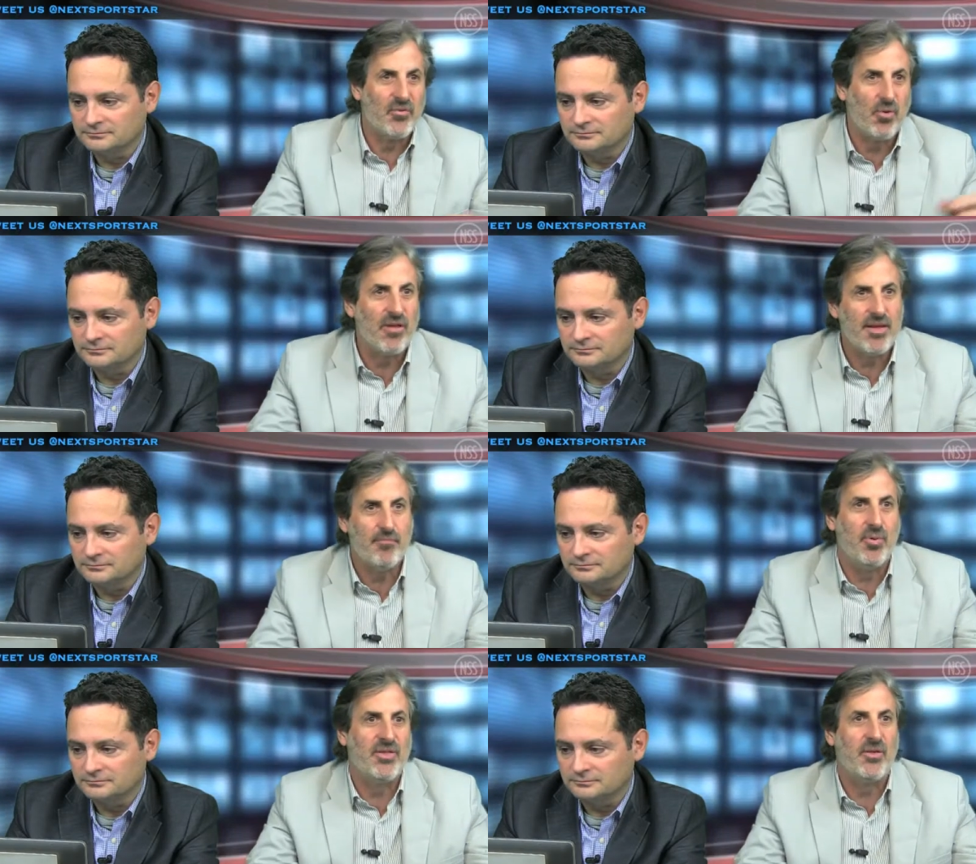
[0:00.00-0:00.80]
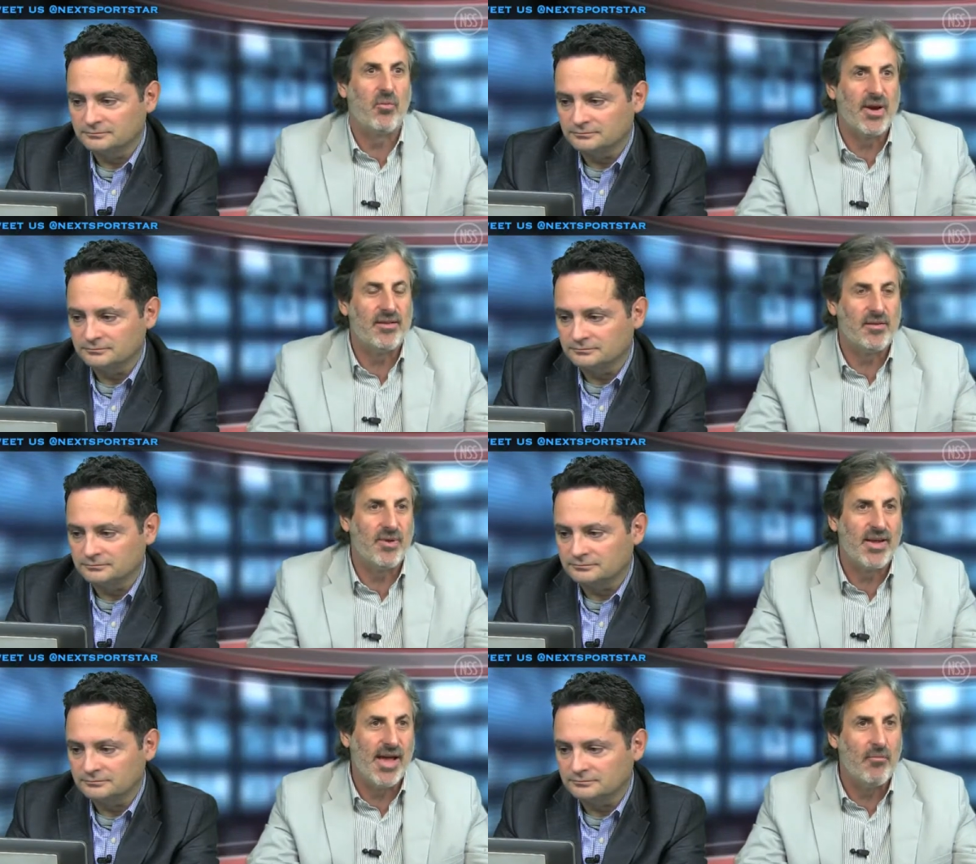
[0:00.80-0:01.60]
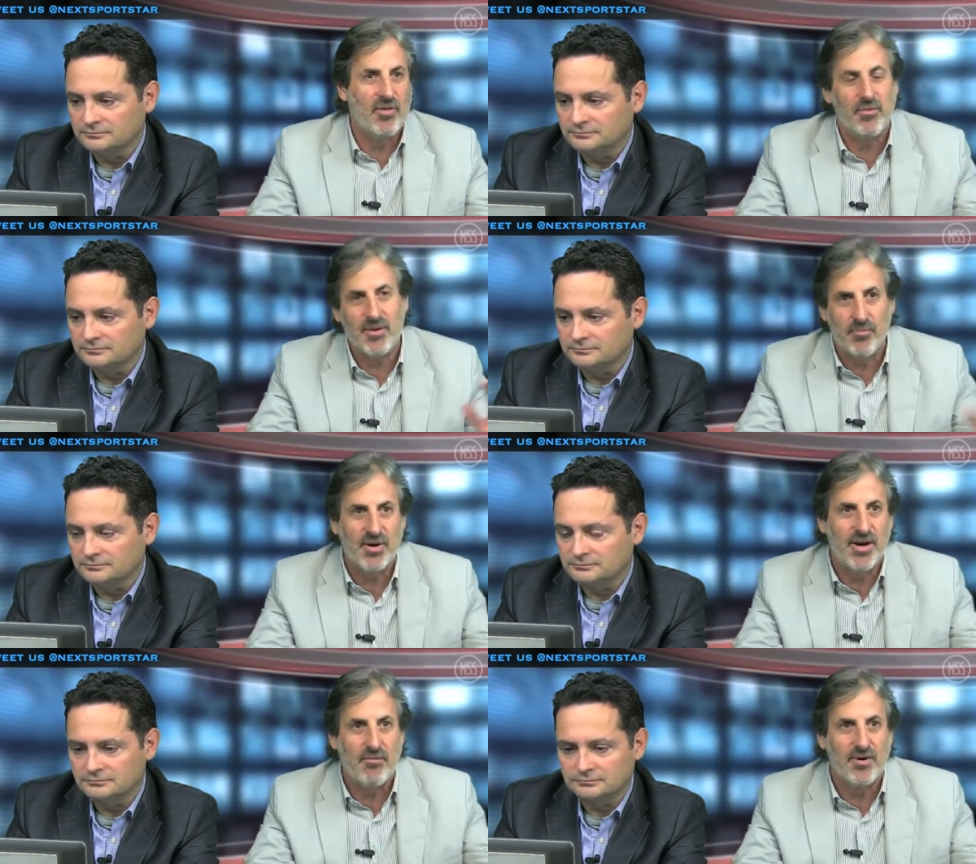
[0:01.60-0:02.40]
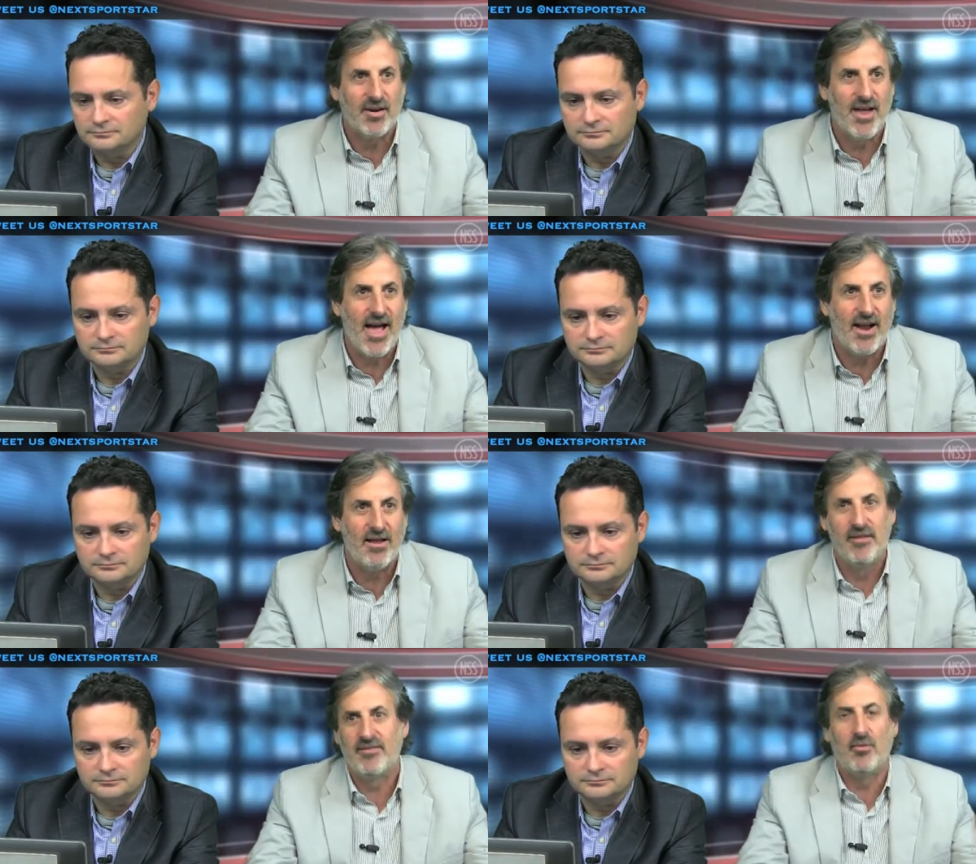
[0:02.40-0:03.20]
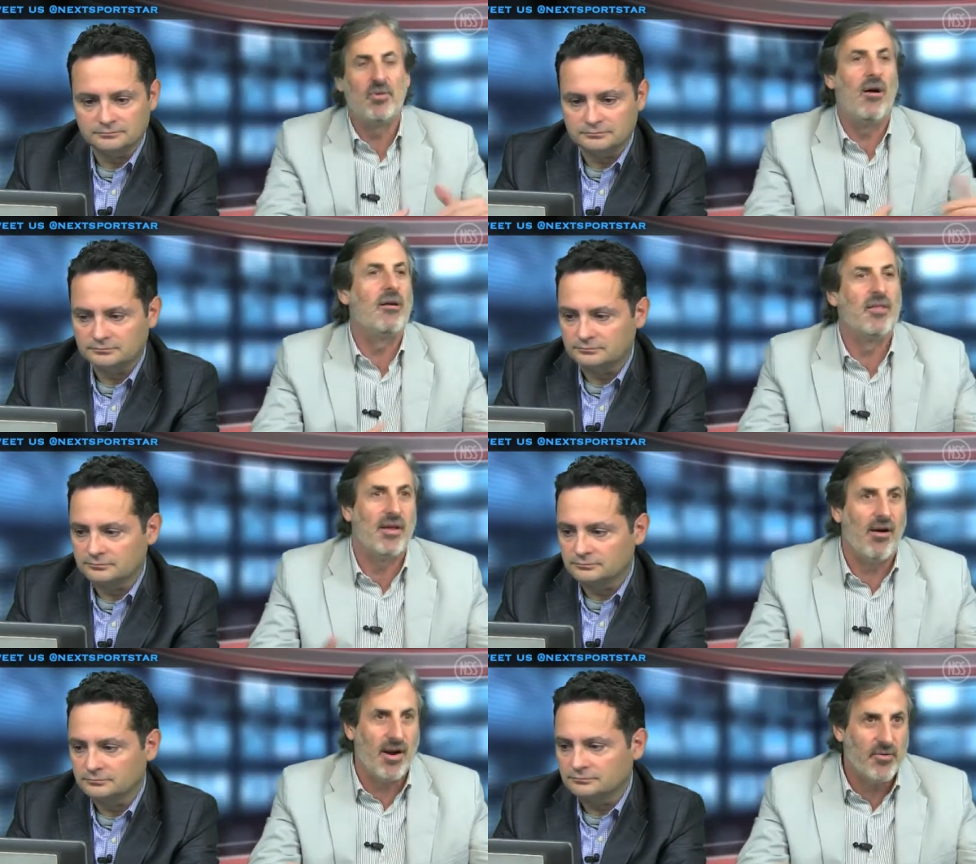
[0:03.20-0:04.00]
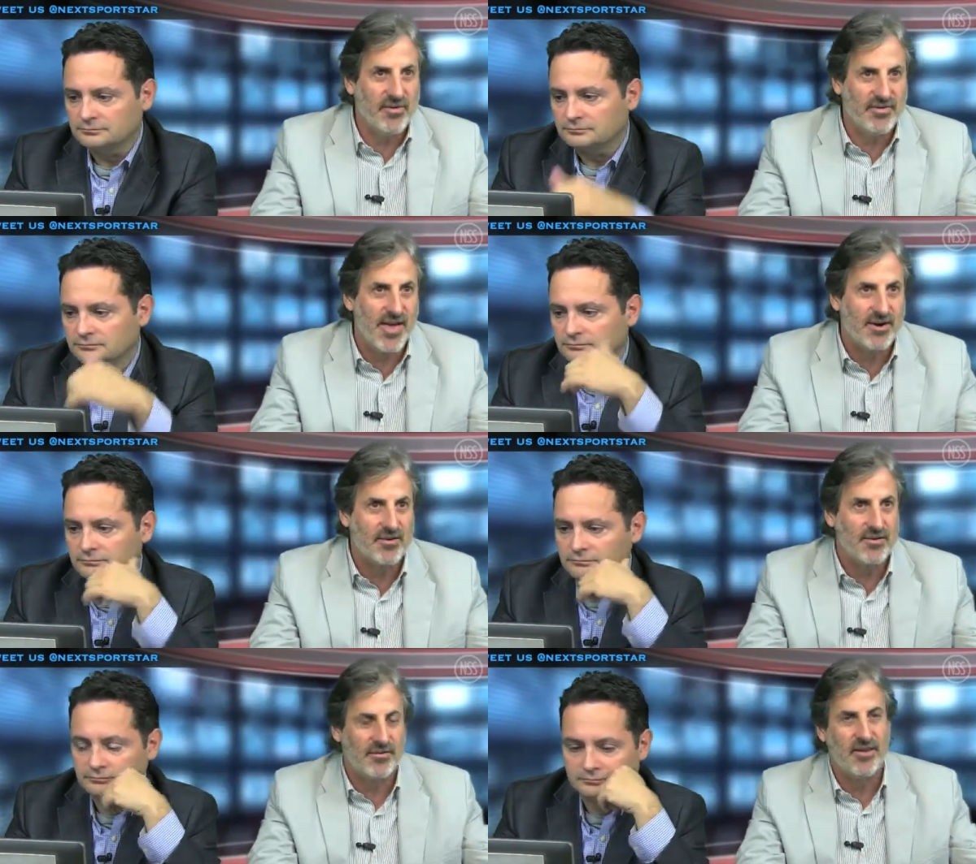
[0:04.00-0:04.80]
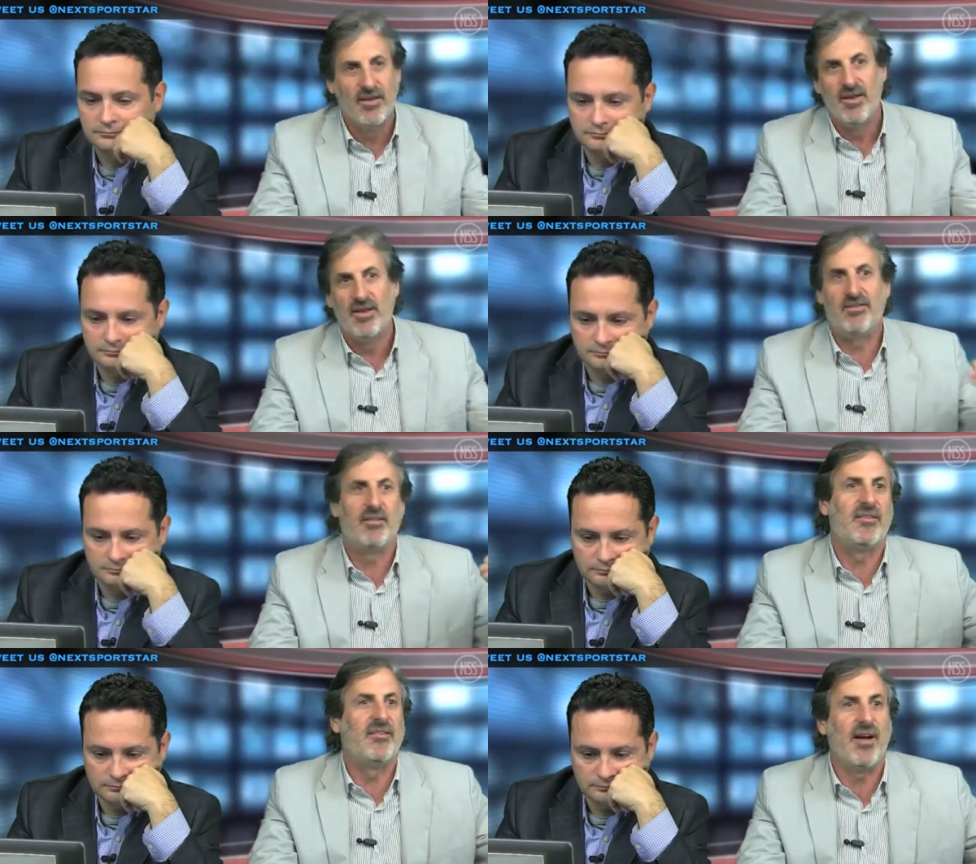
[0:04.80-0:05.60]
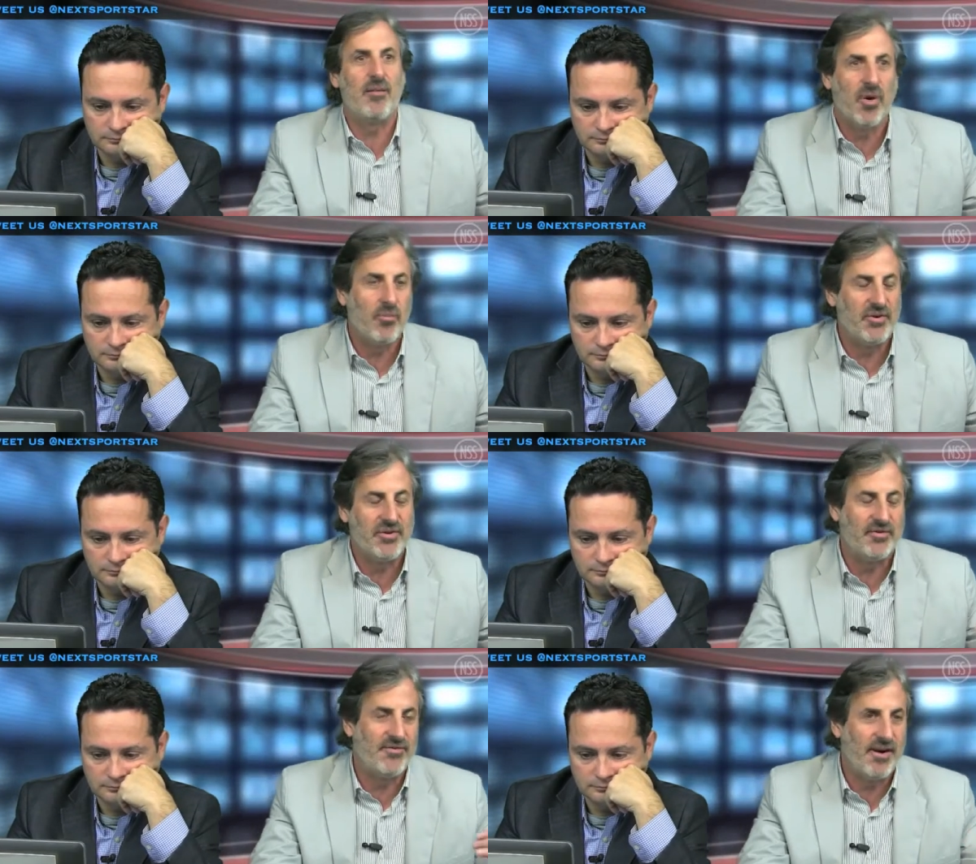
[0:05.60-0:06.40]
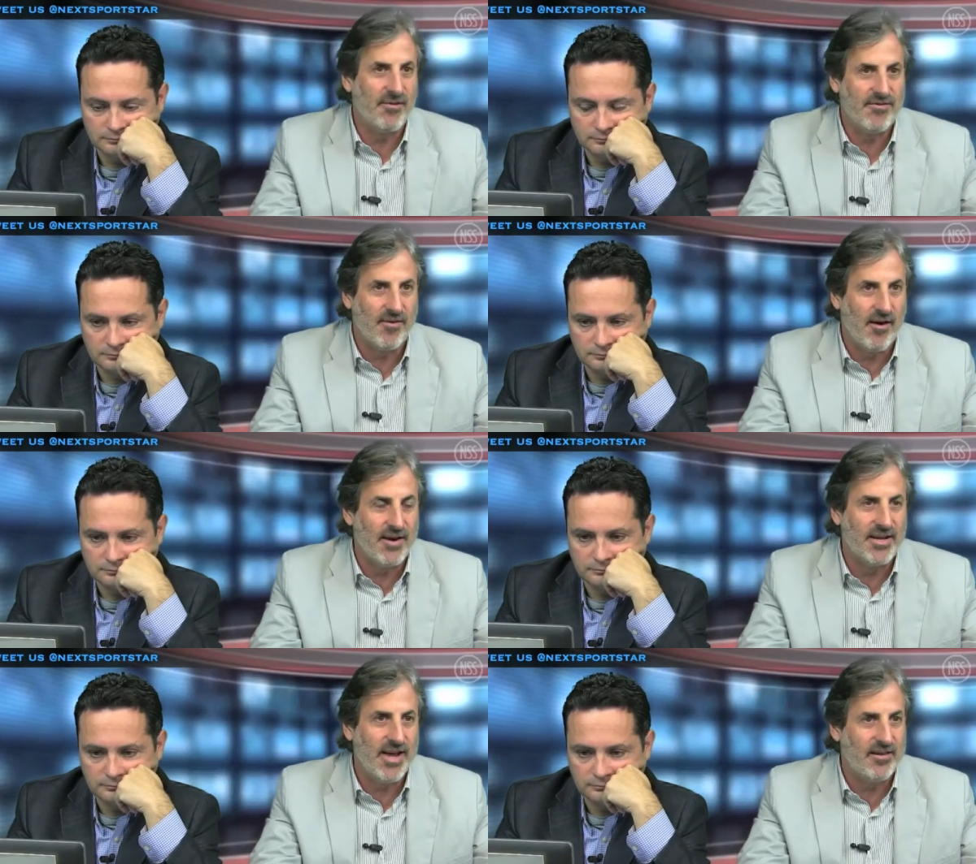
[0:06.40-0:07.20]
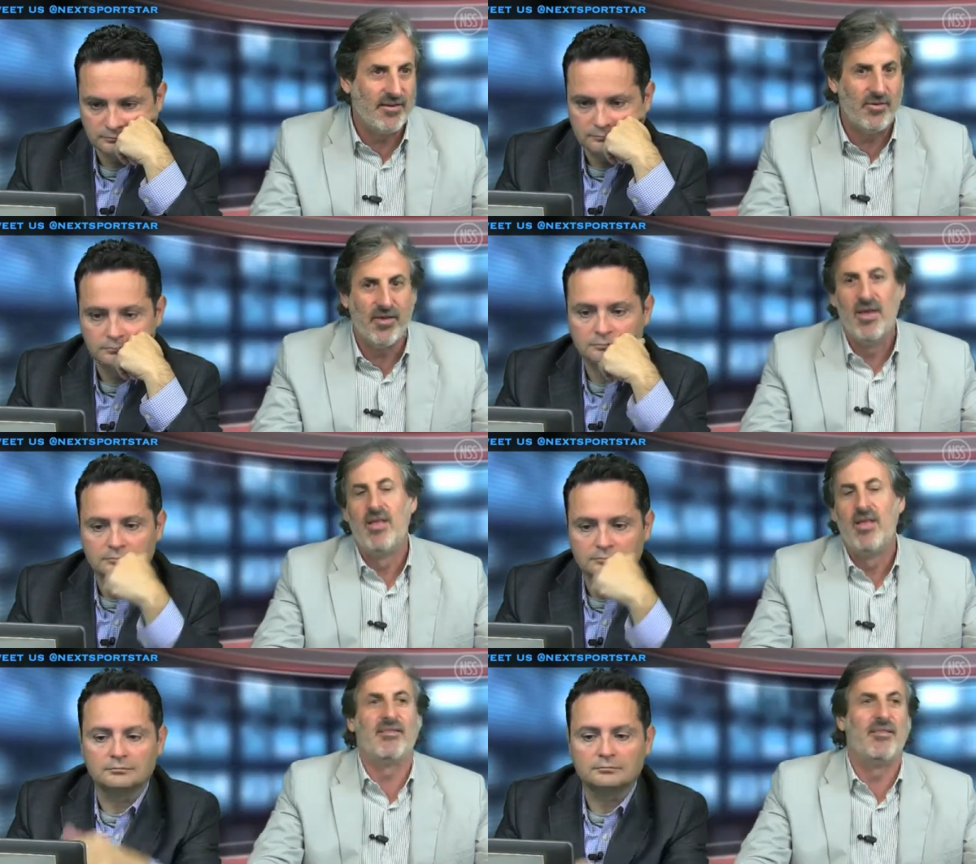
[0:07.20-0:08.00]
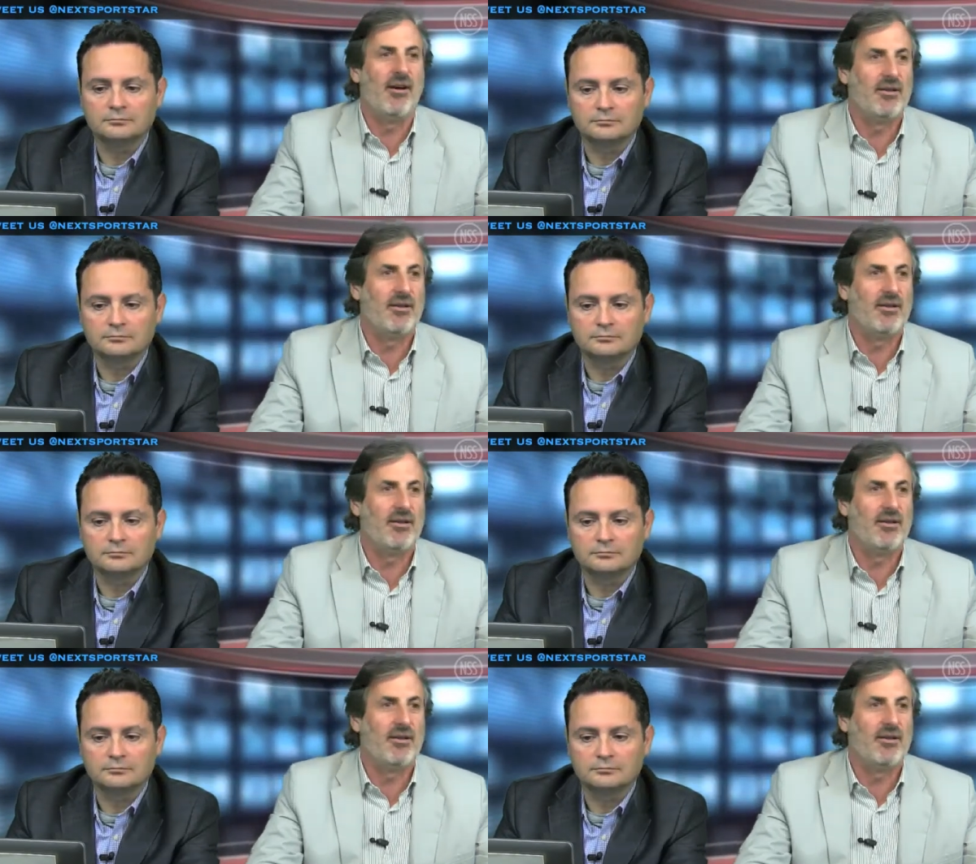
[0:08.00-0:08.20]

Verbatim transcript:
Speaker 1: where they put the rink to begin with. When you put it out in Kanata, it's no longer the Ottawa Senators. It's a suburb which is very far to get to. There's not